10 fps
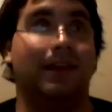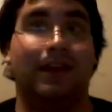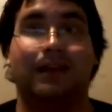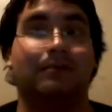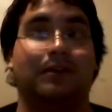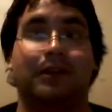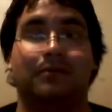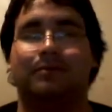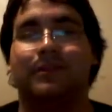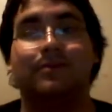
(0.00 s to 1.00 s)
he had like
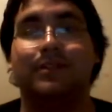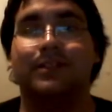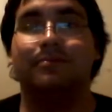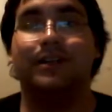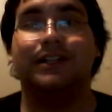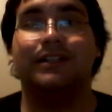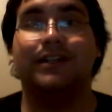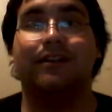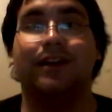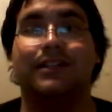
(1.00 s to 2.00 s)
a load of submissions
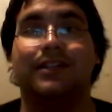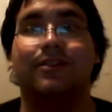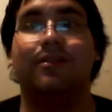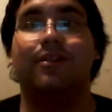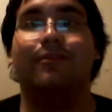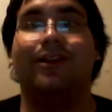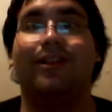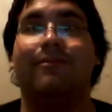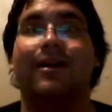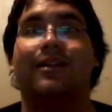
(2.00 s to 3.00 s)
here and executed them
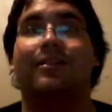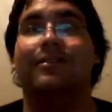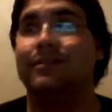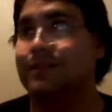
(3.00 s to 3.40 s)
really well.